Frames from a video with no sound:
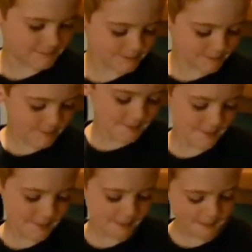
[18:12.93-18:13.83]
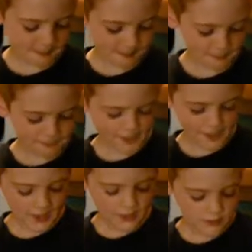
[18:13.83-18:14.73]
Does it need more lime?
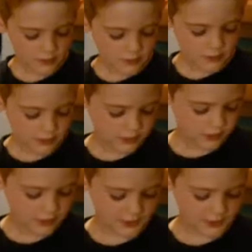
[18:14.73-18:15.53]
Okay,